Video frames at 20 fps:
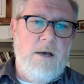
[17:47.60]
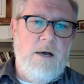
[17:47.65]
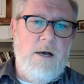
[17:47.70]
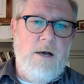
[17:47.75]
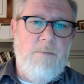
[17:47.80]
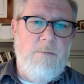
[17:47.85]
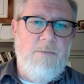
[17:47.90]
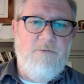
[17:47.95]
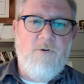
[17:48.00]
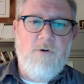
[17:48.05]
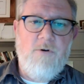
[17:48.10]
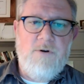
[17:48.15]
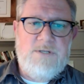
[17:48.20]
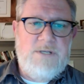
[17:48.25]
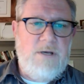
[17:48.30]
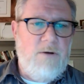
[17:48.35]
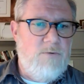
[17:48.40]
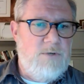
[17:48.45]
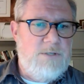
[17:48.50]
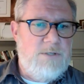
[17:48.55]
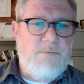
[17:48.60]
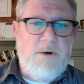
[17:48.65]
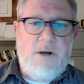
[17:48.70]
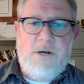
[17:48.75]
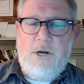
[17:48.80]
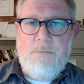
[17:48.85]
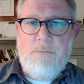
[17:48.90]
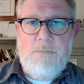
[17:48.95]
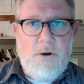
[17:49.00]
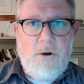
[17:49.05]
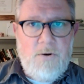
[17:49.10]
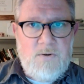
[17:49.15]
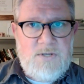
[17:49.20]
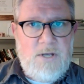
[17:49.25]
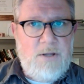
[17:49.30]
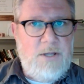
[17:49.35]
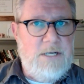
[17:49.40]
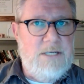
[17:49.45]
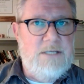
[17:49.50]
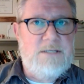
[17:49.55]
Um, of course, I'll respond to your posts on the